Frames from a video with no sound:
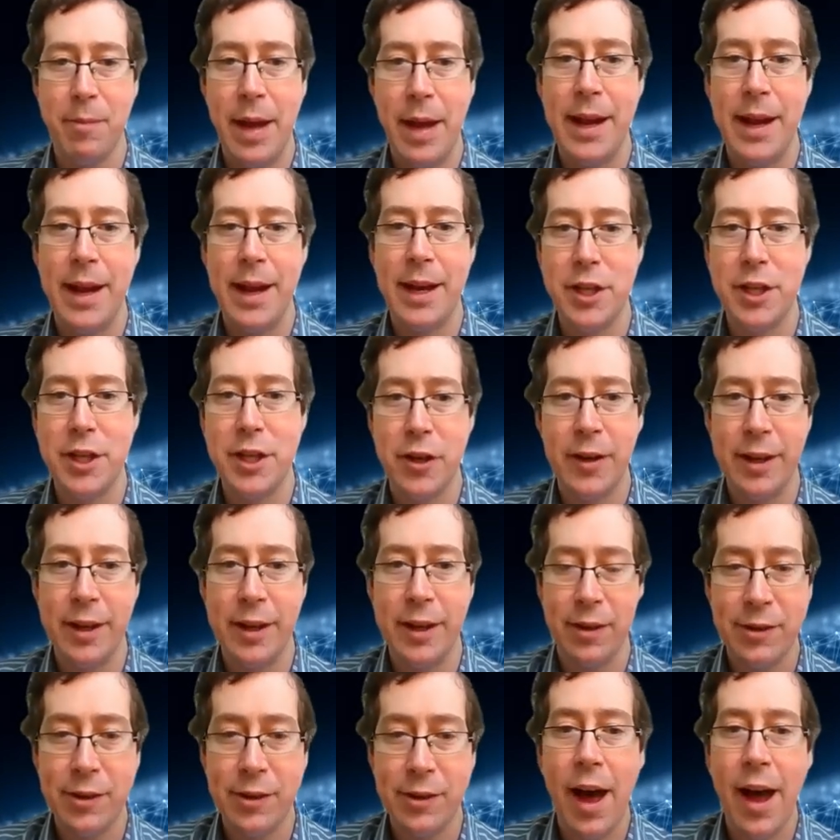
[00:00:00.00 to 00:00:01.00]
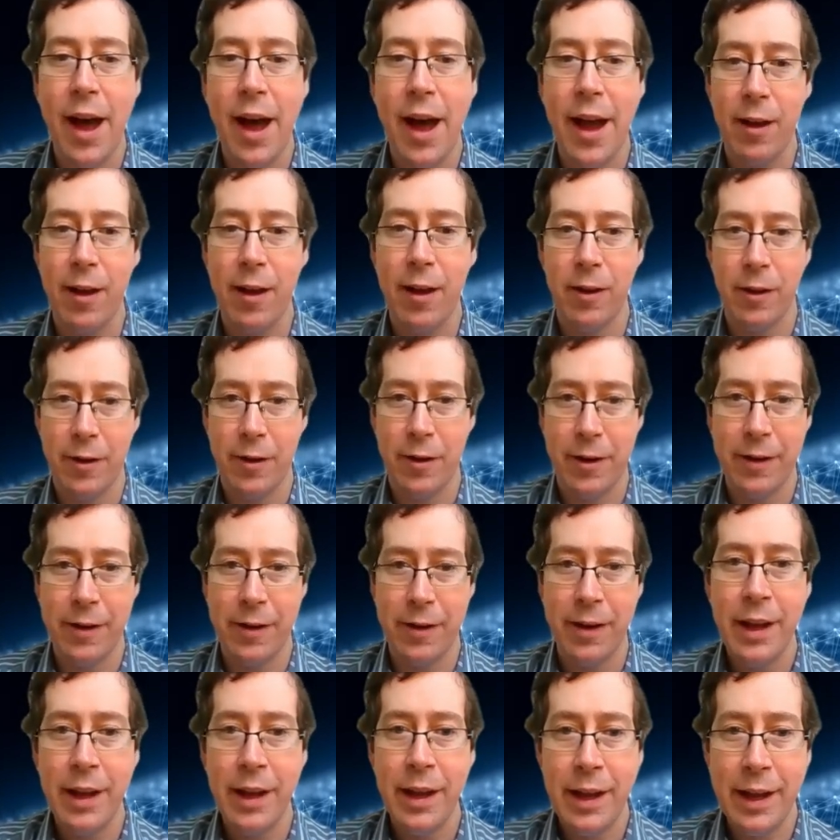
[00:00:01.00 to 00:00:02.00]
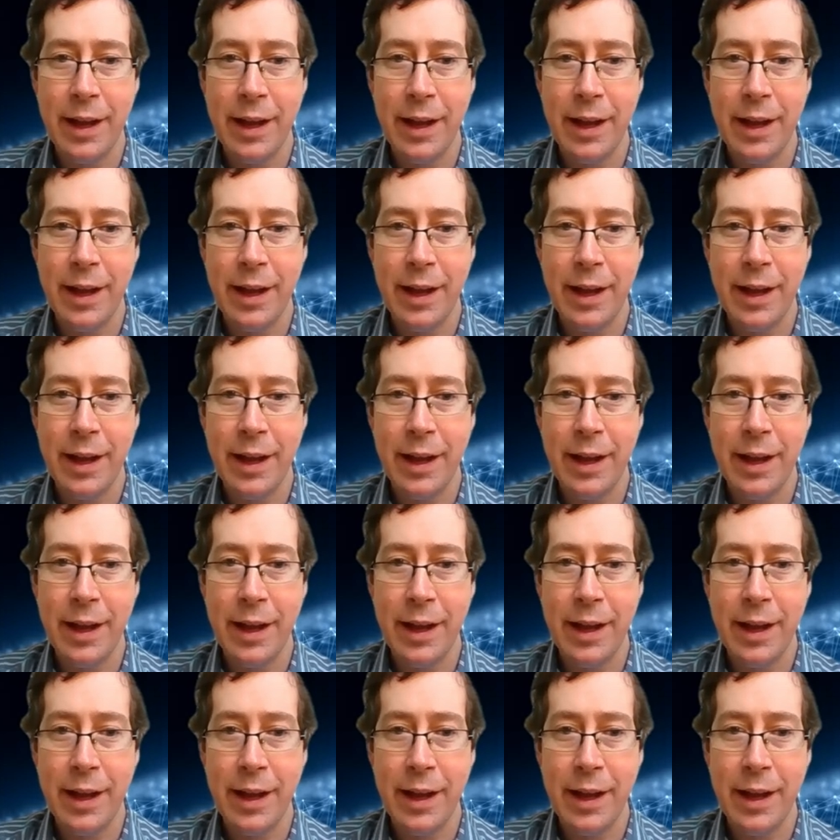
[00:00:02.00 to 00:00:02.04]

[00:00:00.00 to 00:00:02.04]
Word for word: managerial style or